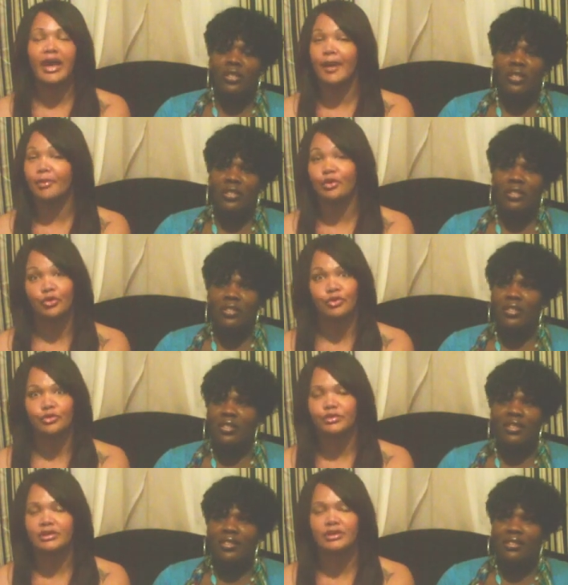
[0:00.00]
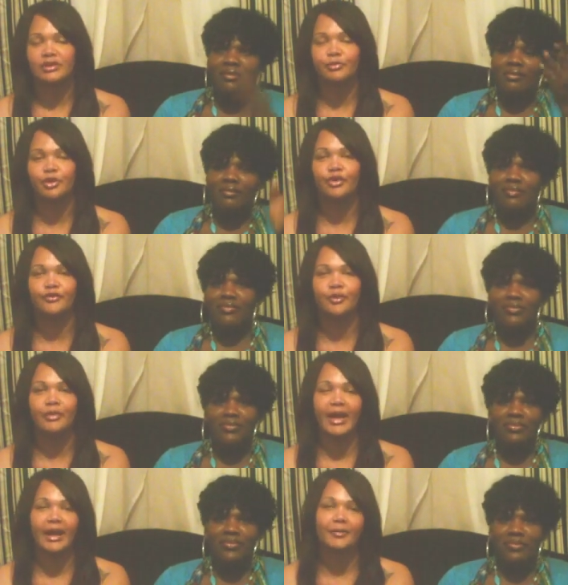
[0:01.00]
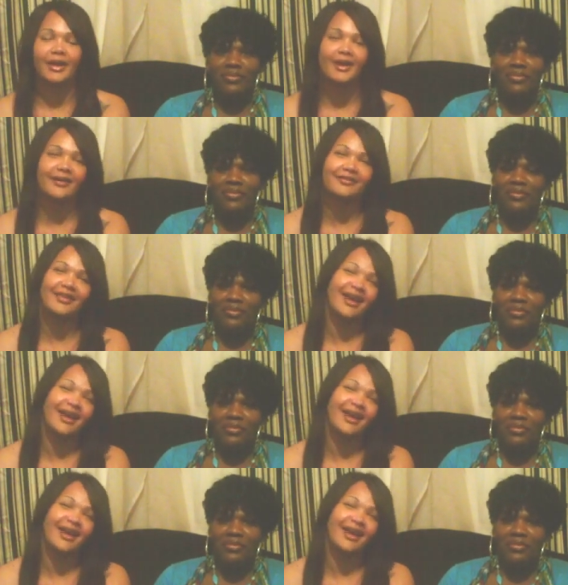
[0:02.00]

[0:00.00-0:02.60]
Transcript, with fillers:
Speaker 1: Capital Cruz. He's a beautiful black man